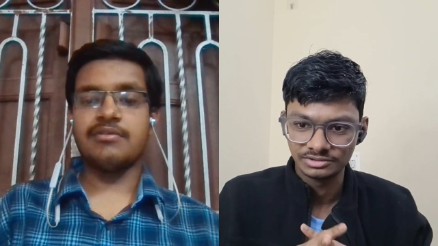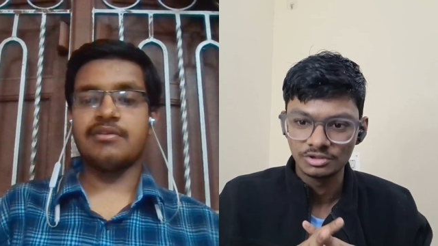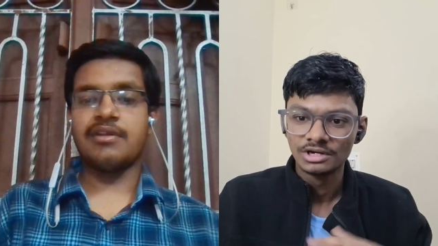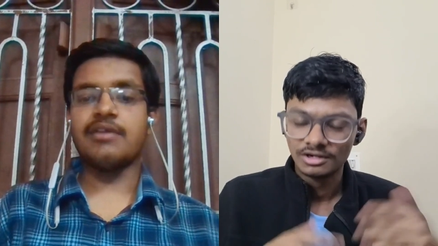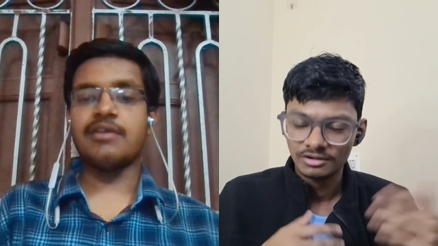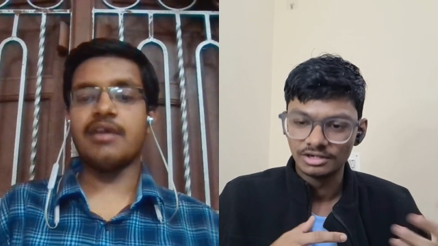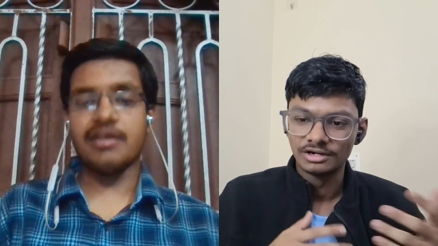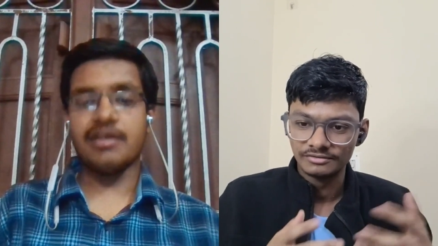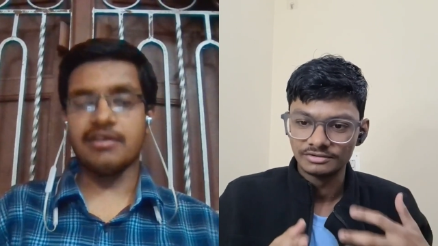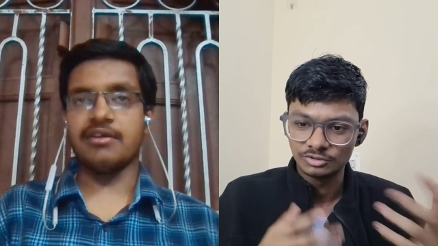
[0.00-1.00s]
Speaker 1: So, uh,
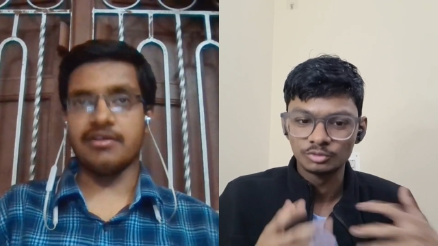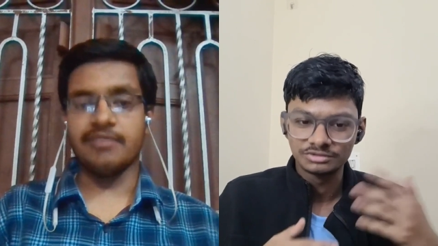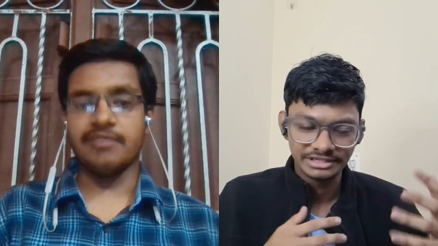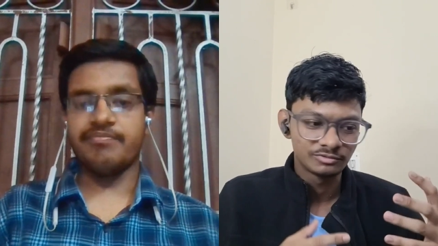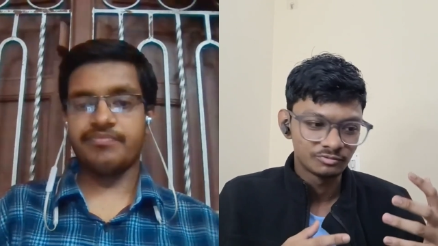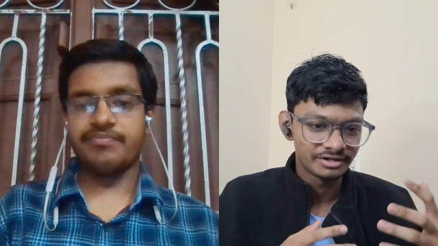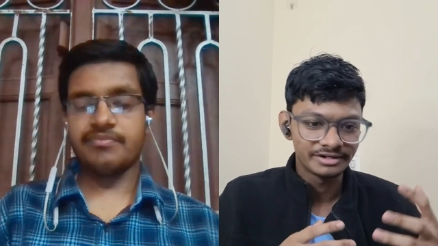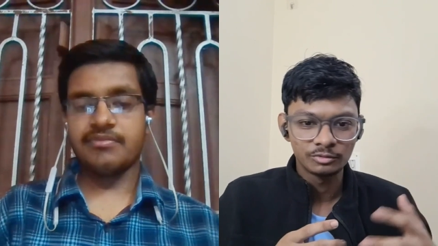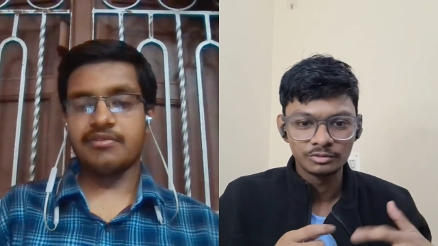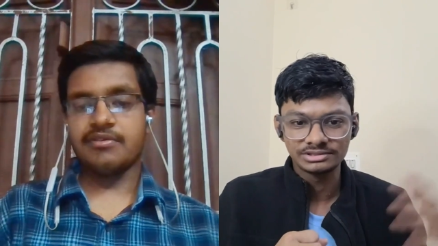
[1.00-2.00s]
yeah, so yeah, they, yeah. what they
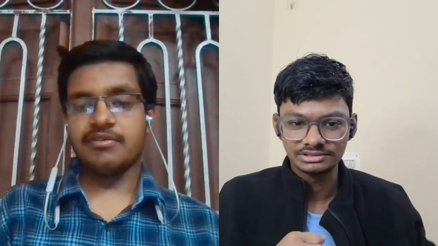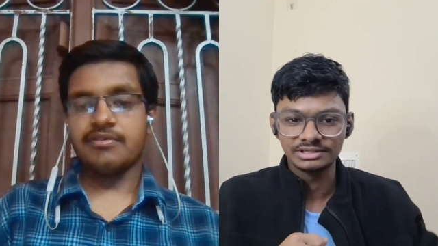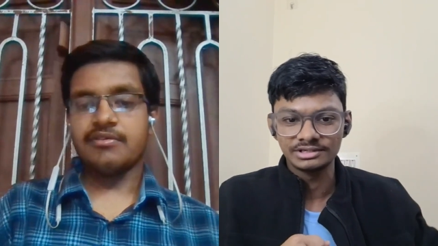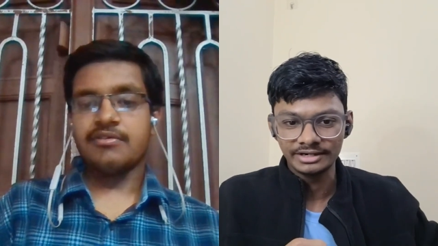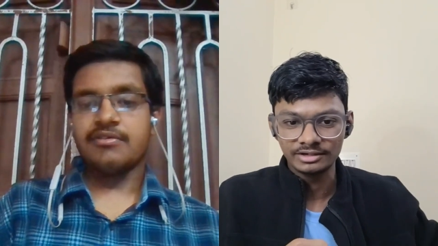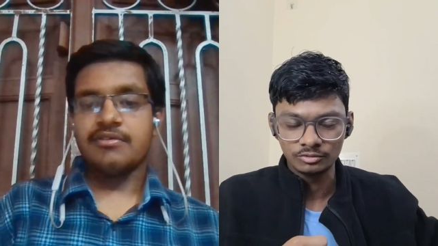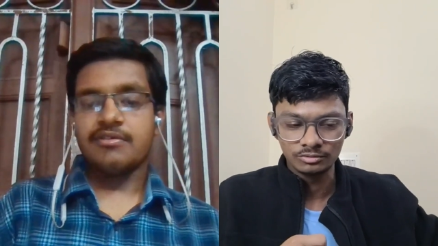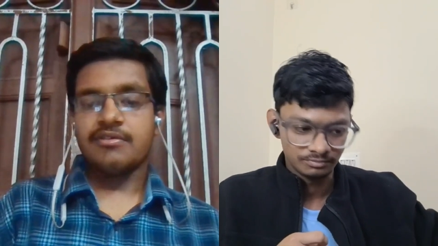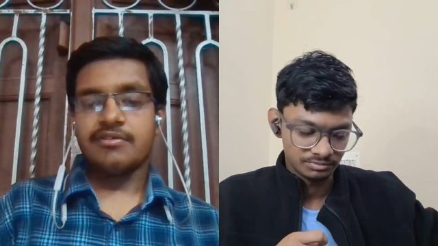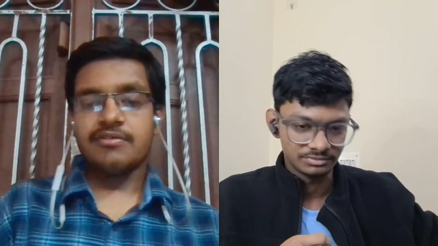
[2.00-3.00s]
do is they try
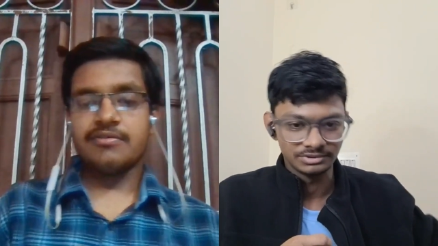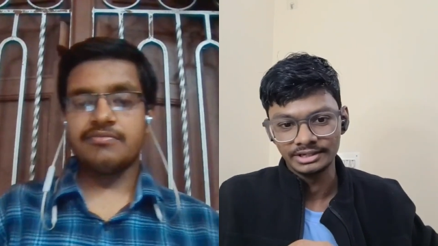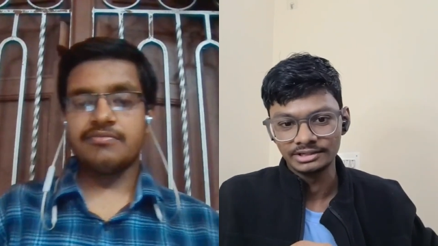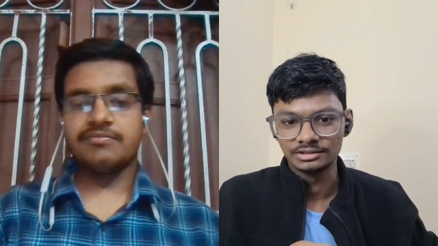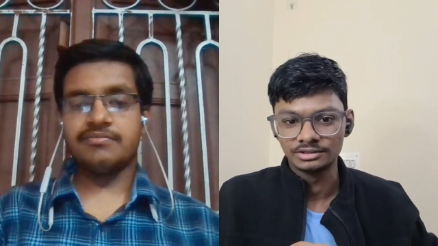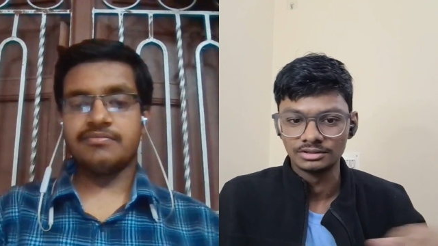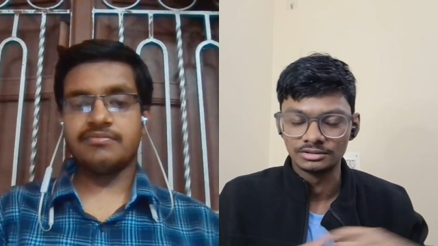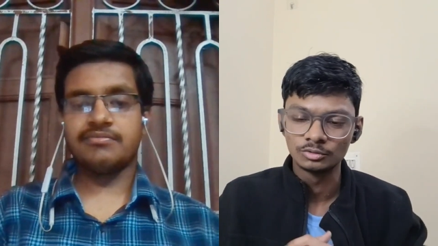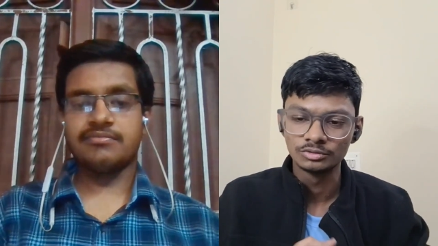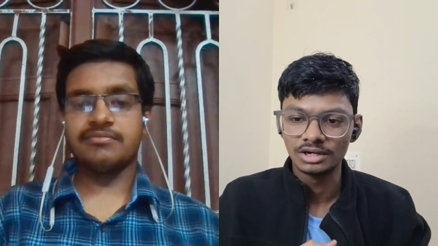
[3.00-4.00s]
to like uh,
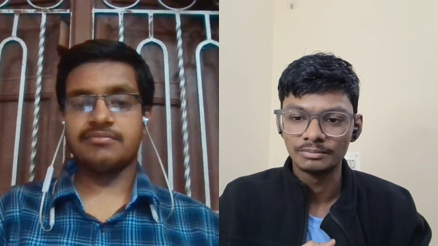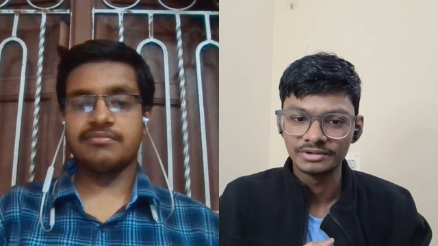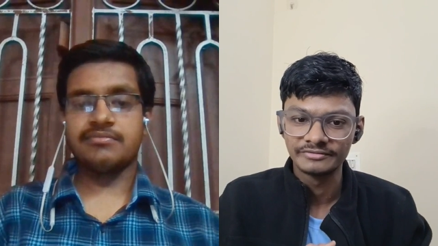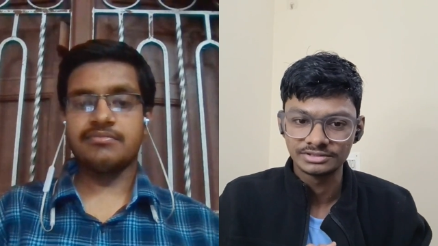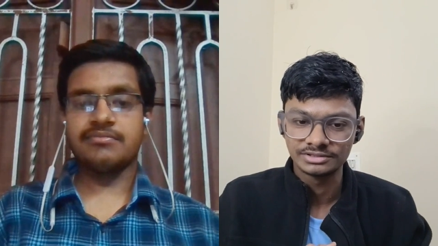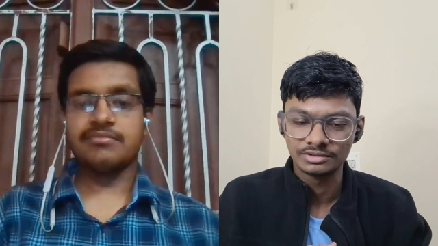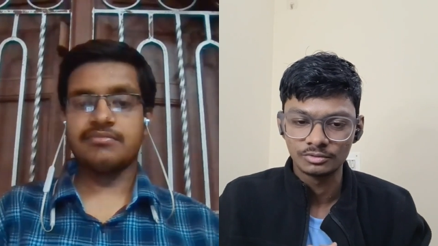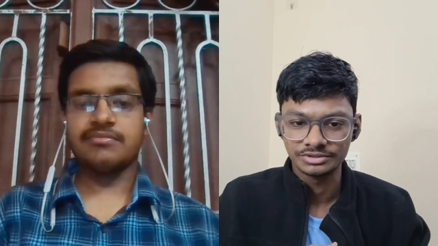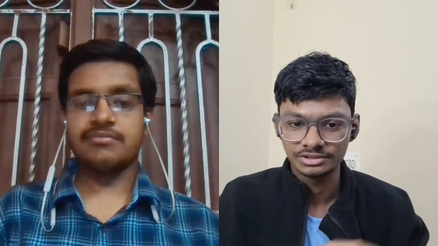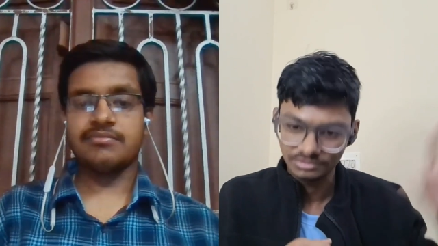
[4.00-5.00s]
do the previous year
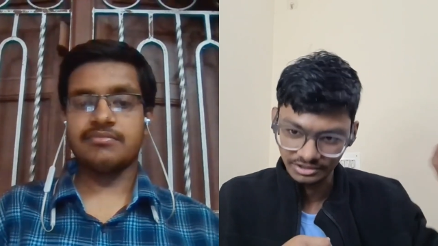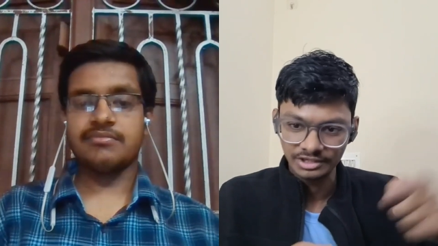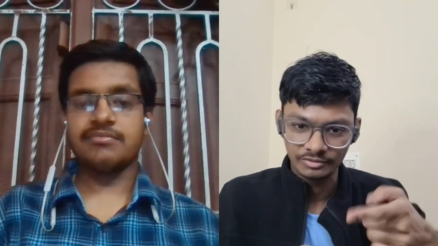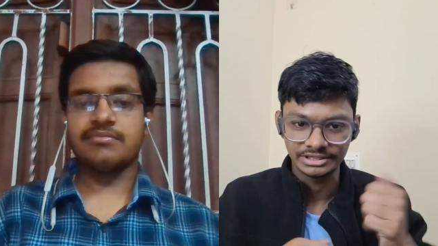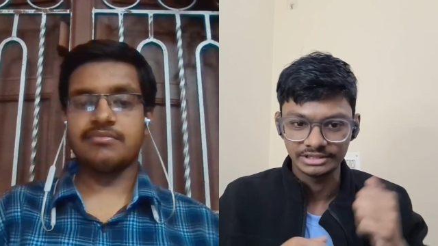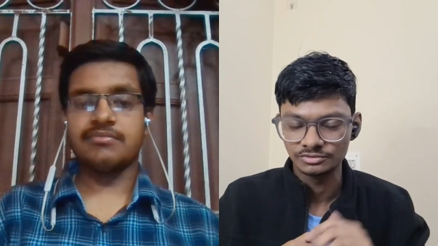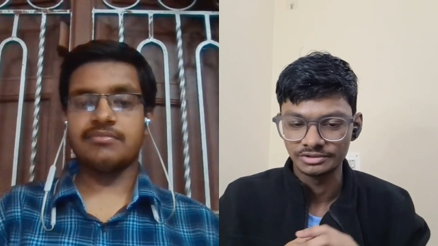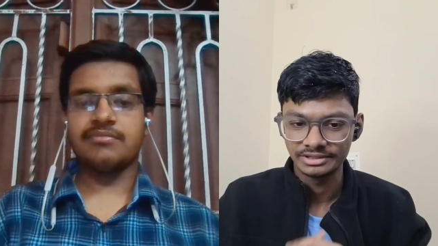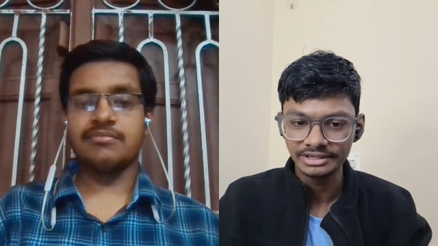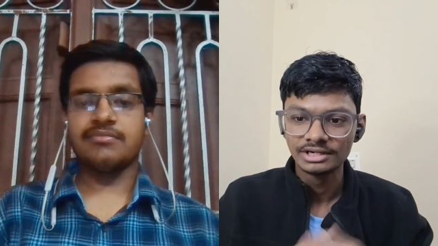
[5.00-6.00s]
question year wise as you
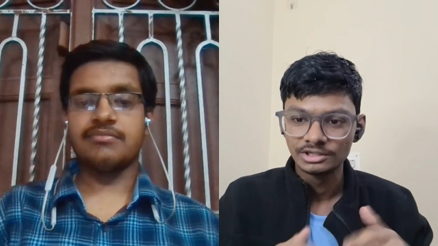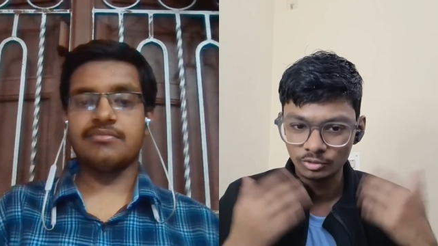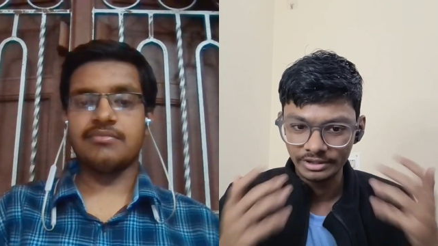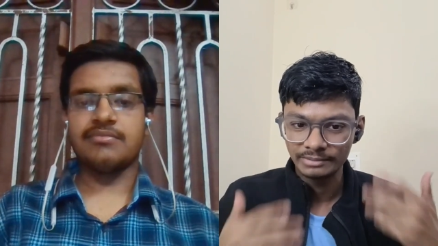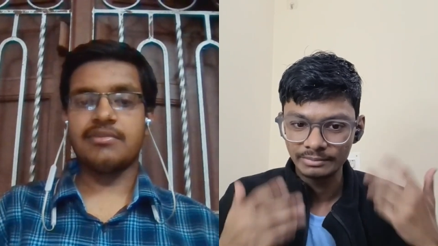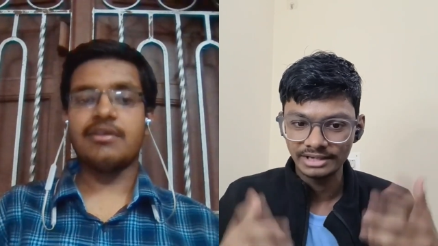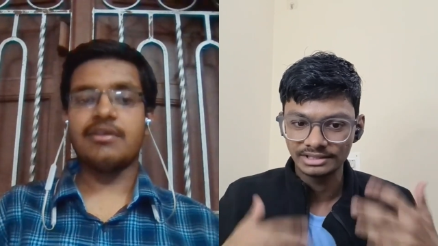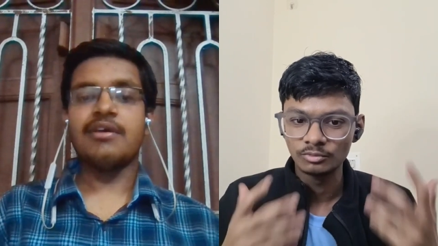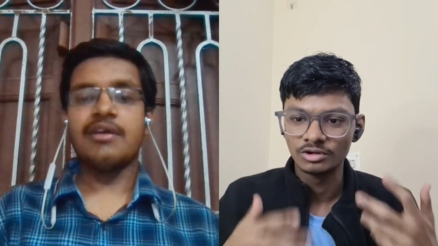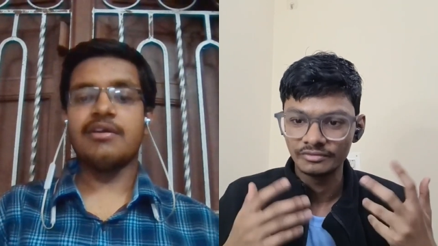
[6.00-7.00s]
did, right? To get back
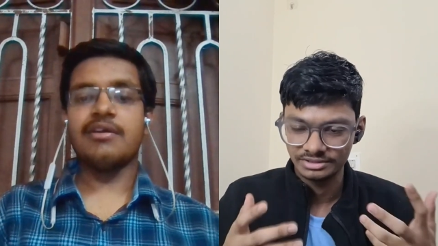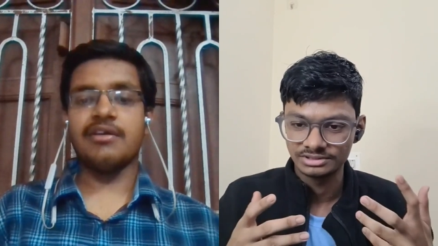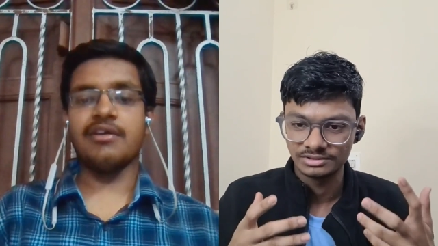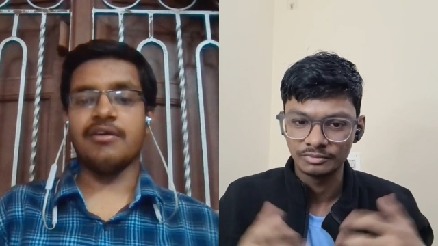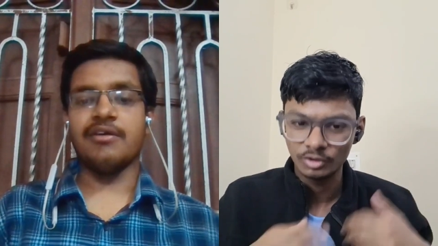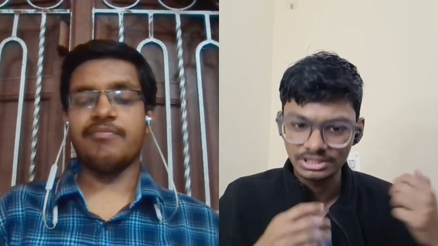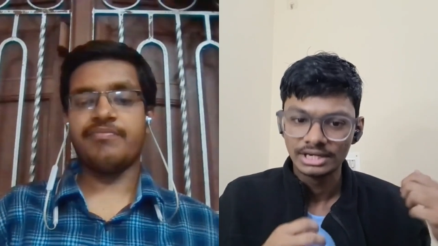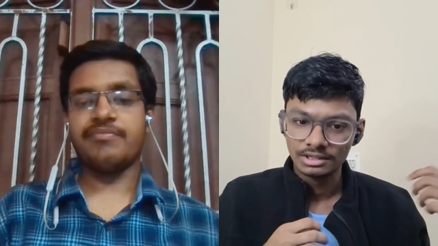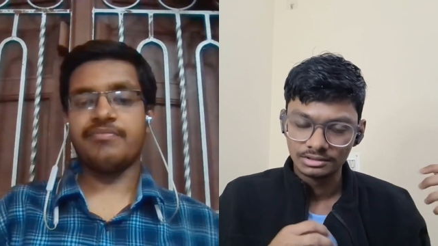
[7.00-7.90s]
the motivation and stuff because